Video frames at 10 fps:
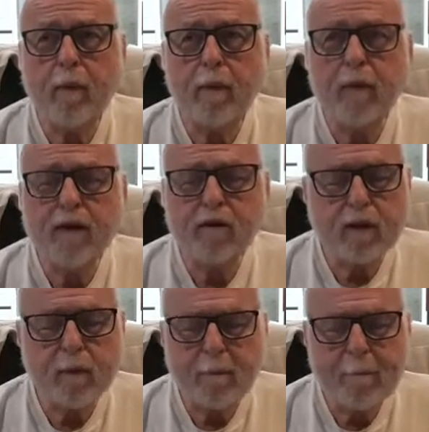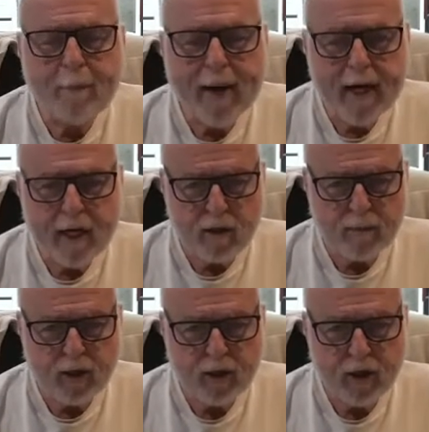There are many
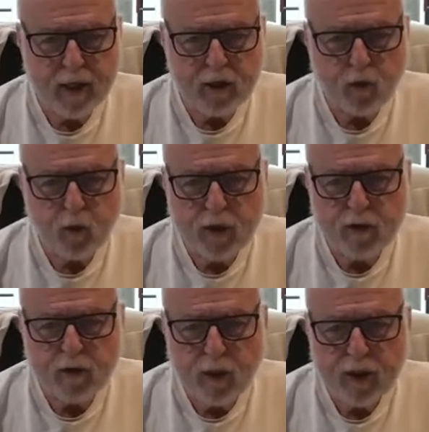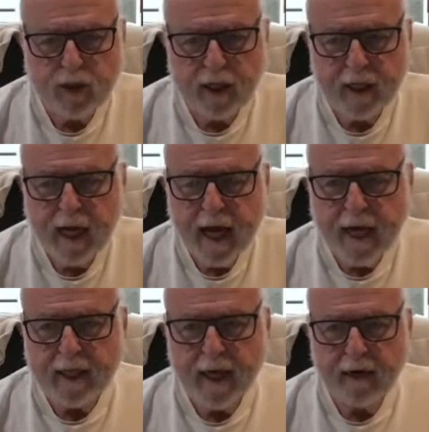opportunities. We're fortunate
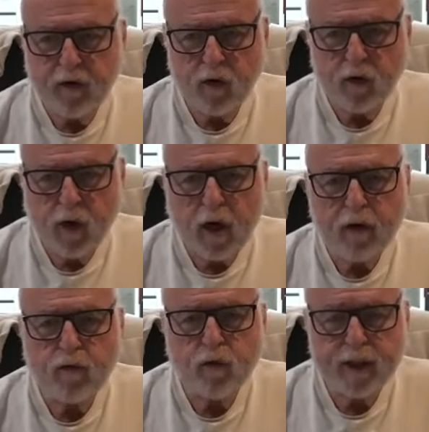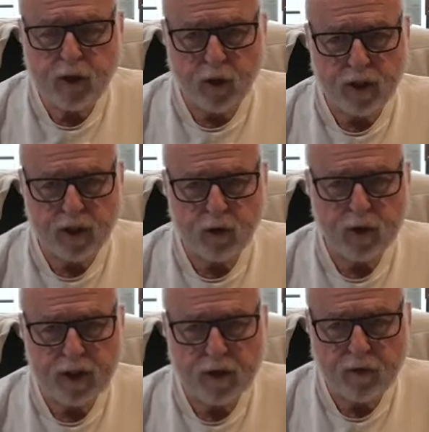to have a lot of resources,
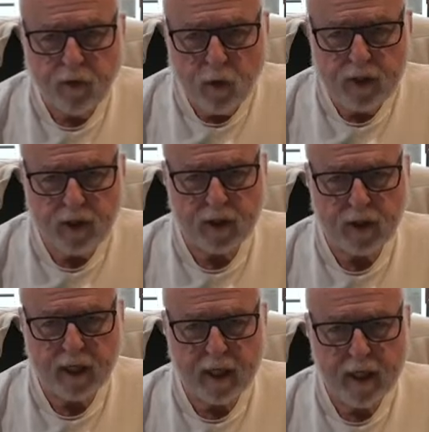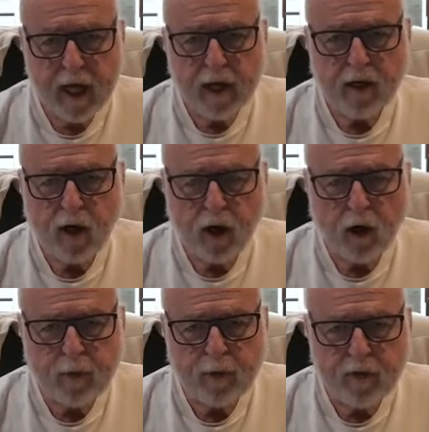which unfortunately not
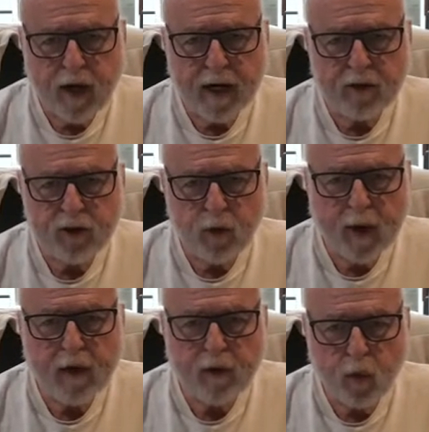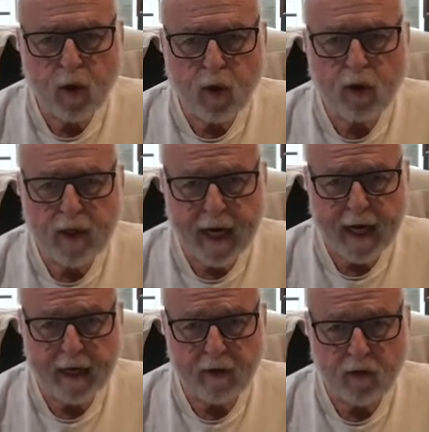all providers around the world
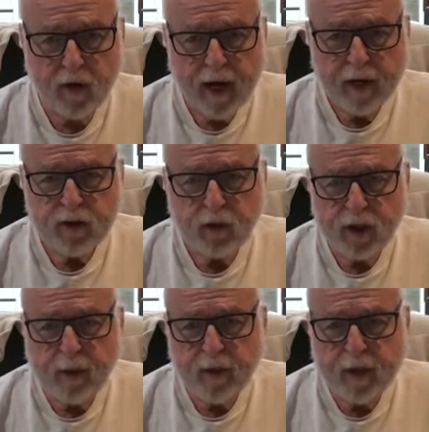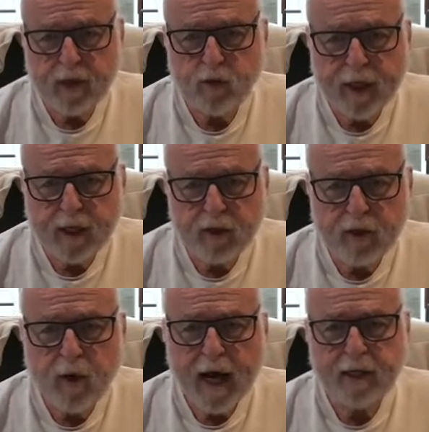have. So some of the things we can do
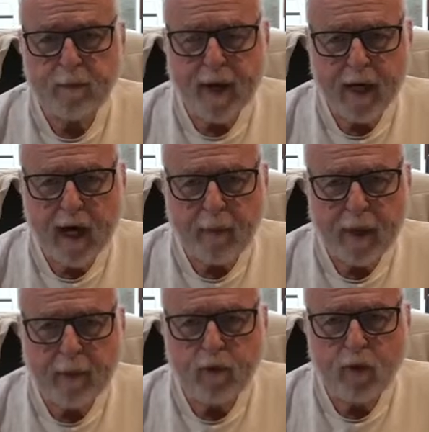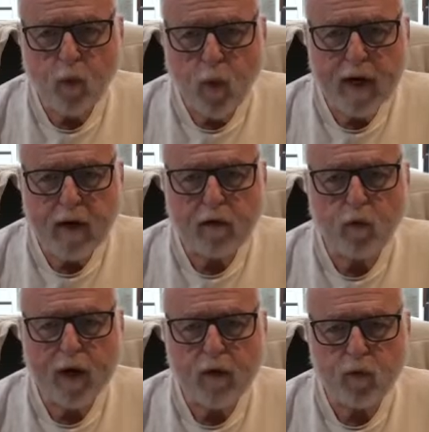is make people aware of
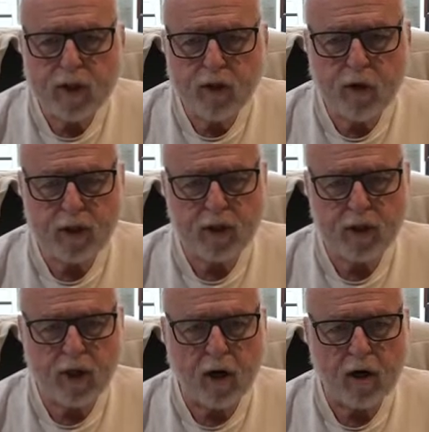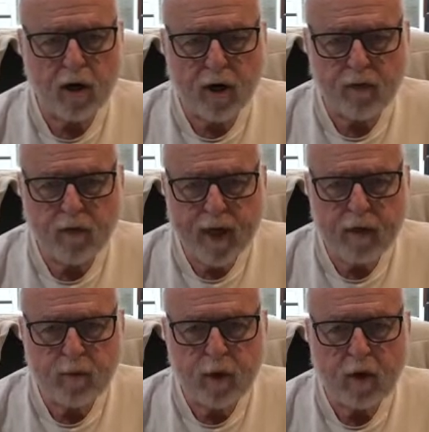what resources are
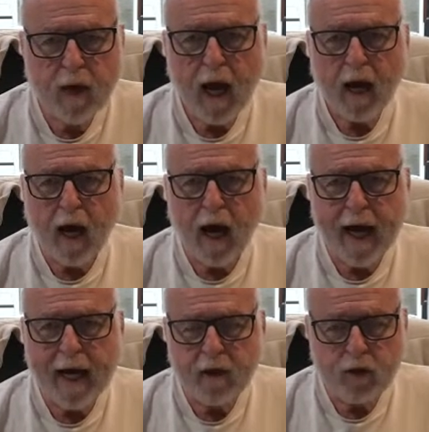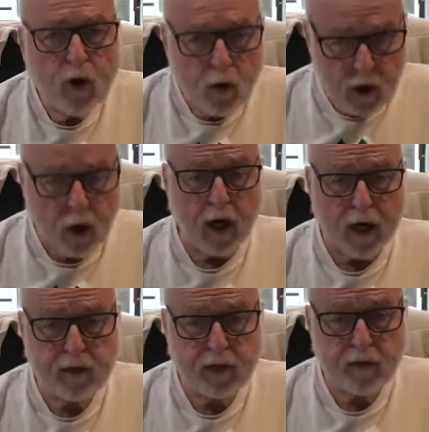available at no
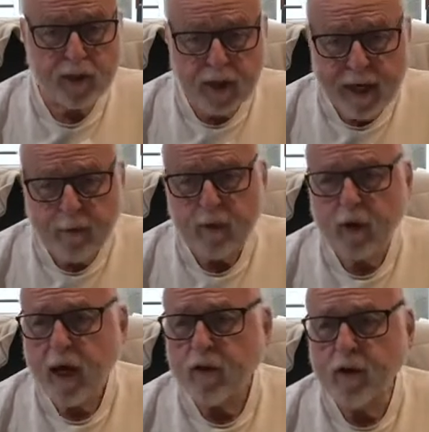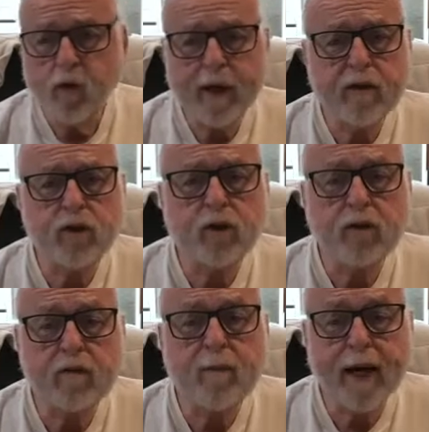cost. For example, the New England Journal
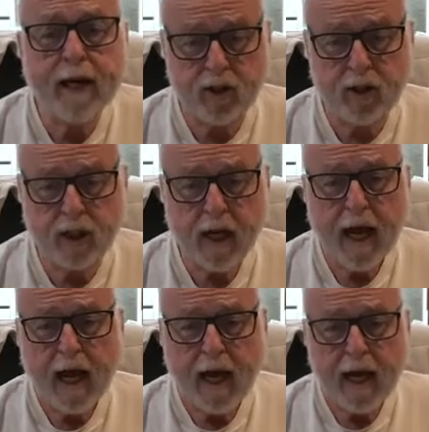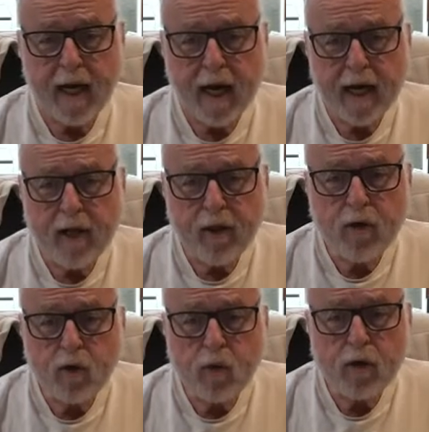of Medicine in any
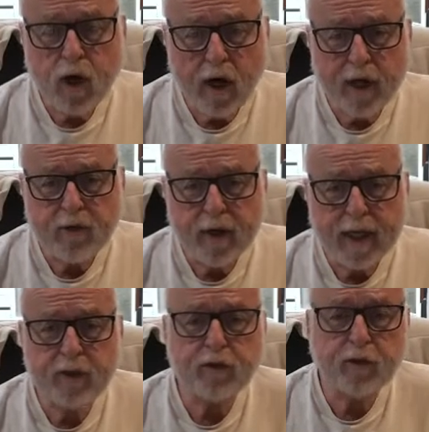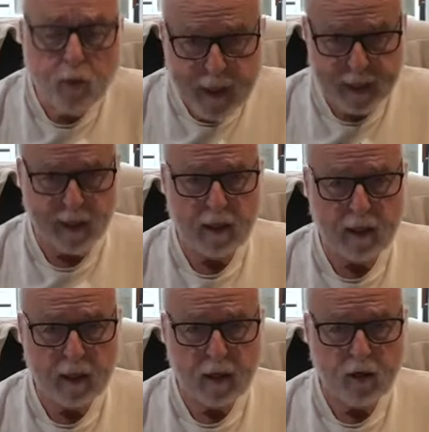third world country is free
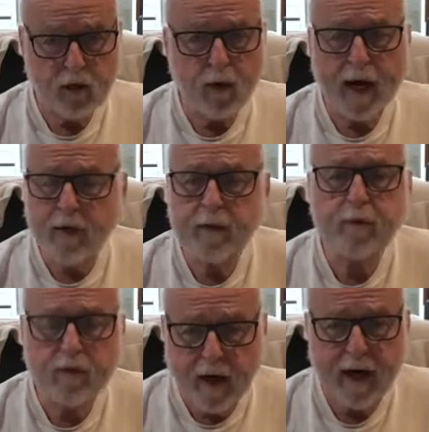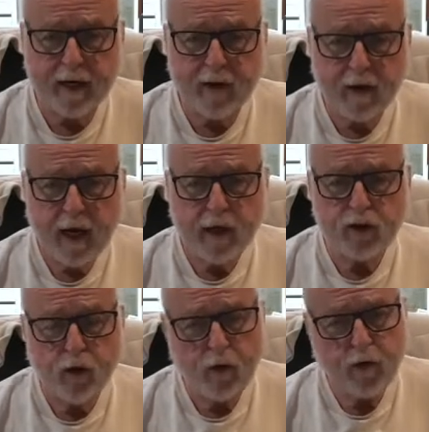to every provider.
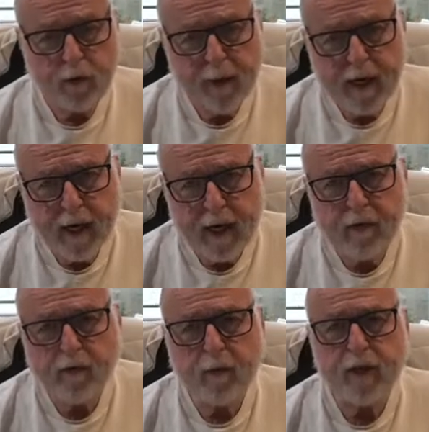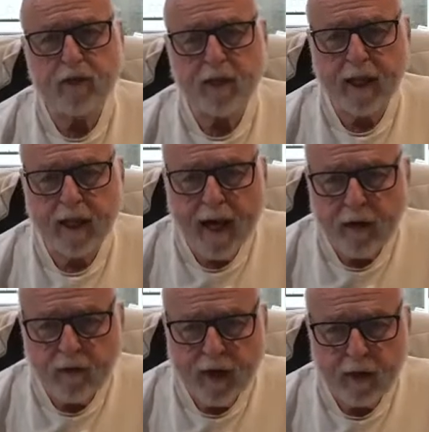So if we make information like that
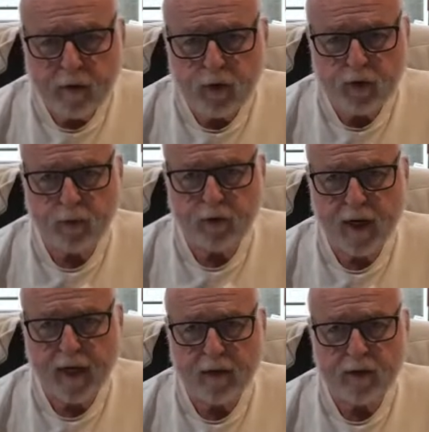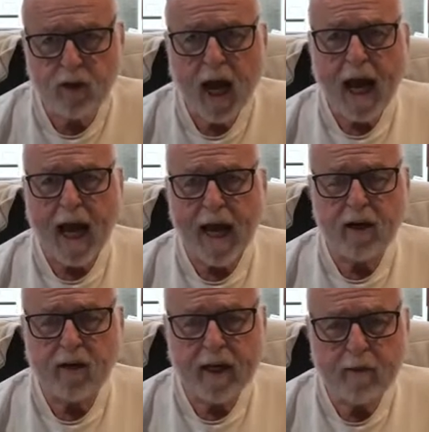available to providers and
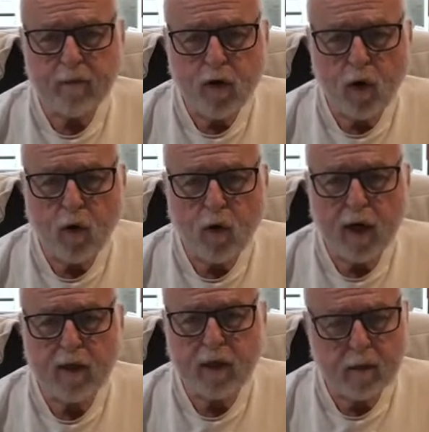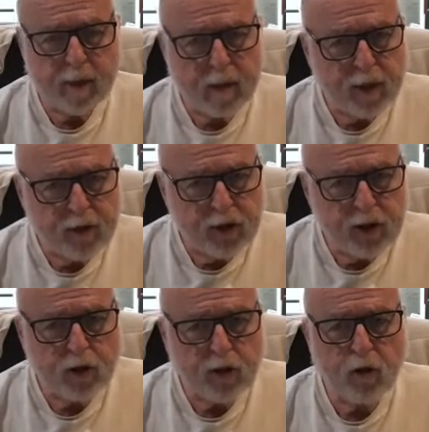let them know a little bit about the
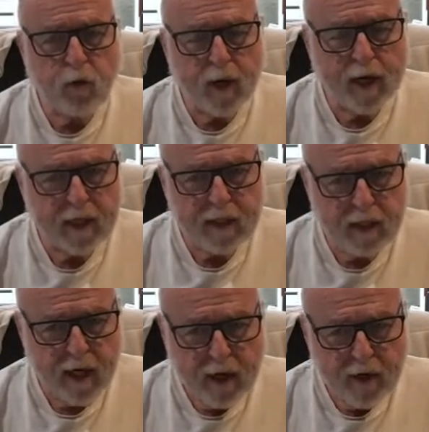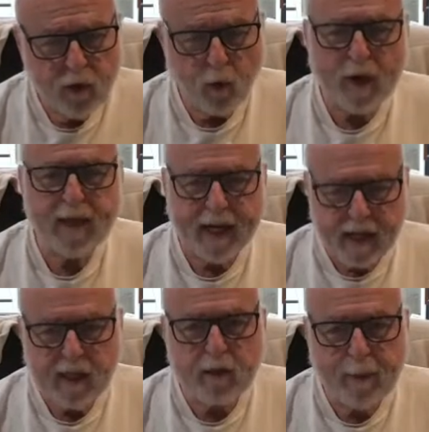journal, what they can
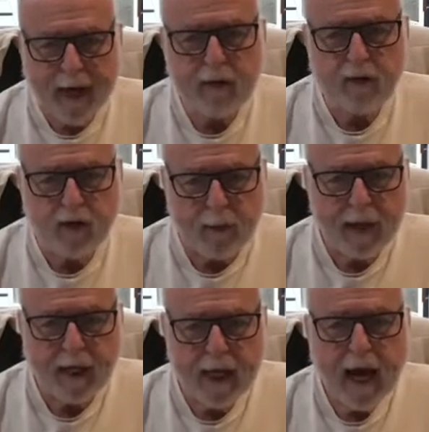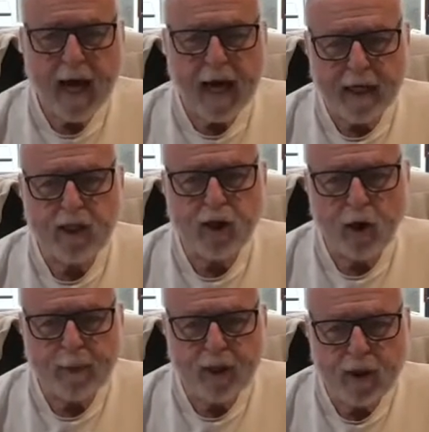expect from it, it's an
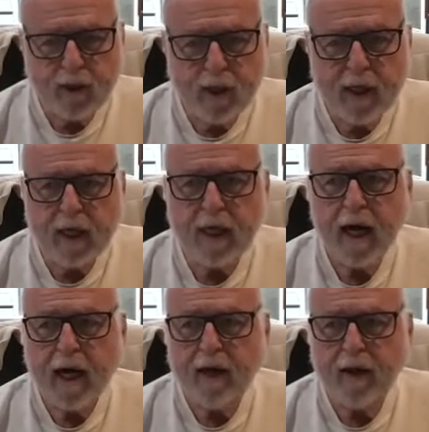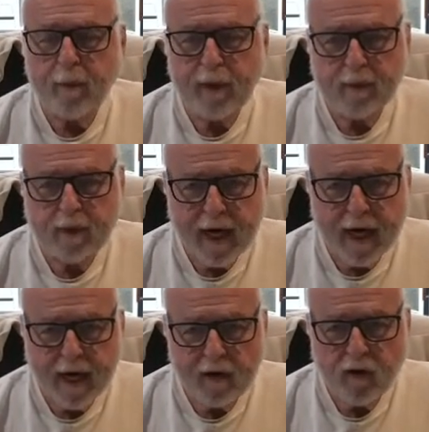opportunity that people
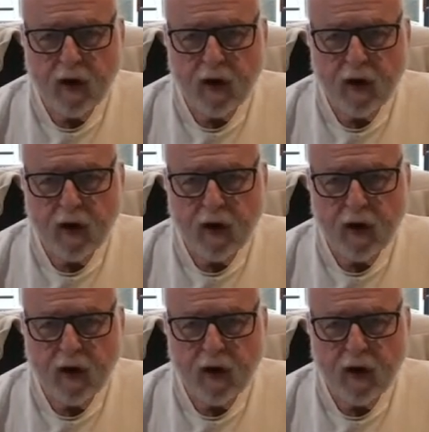have.